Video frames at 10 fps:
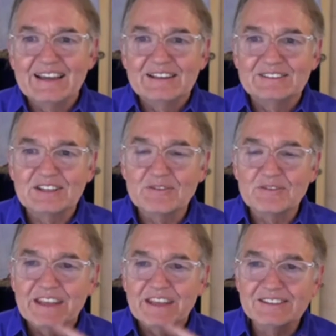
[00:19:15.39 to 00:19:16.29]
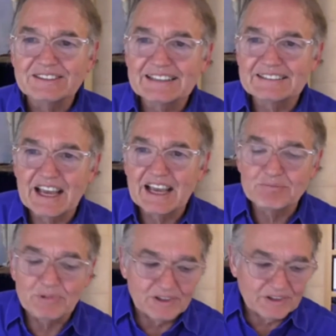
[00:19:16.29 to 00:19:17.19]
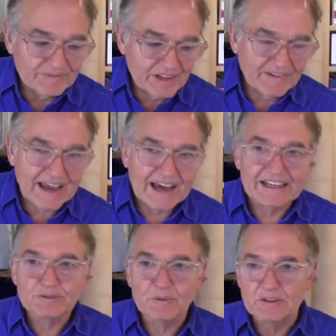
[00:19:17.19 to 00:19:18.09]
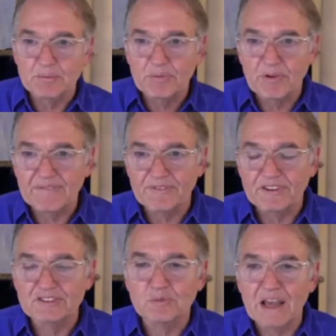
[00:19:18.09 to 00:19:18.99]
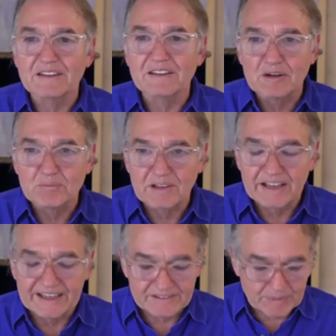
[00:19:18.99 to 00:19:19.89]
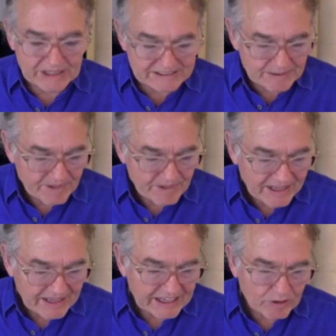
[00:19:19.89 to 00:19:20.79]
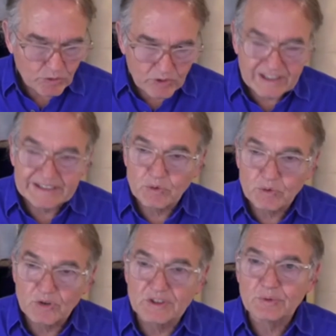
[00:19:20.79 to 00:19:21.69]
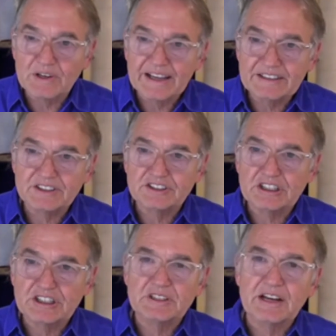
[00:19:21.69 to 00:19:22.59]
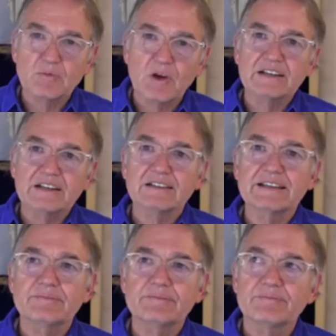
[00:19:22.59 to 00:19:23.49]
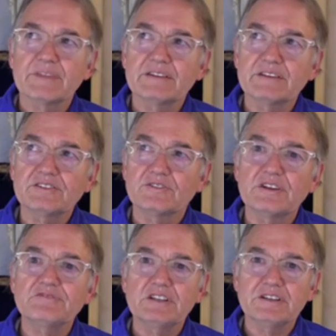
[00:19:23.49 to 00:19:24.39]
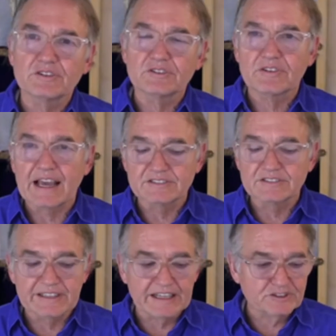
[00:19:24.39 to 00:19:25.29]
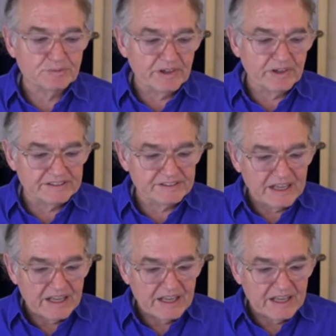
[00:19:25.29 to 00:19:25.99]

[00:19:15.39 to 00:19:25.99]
So here's an example of how to express a preference rather than a complaint, because it really ruins relationships. And ironically, and this is 50 years of counseling experience,